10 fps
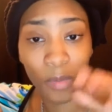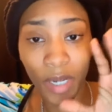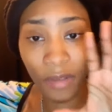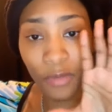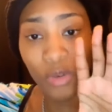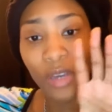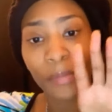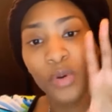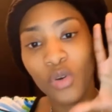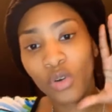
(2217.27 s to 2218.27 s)
But if you can
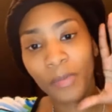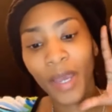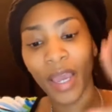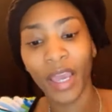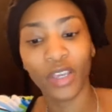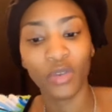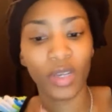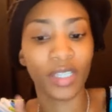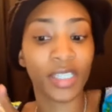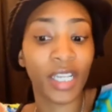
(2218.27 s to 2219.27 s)
pull back and you can
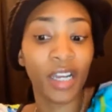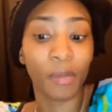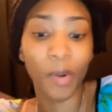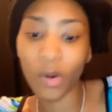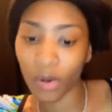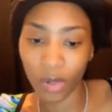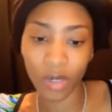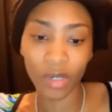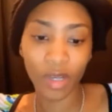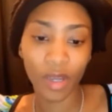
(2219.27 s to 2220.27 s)
see the board,
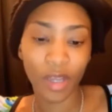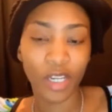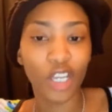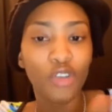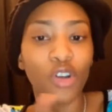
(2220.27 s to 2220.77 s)
then you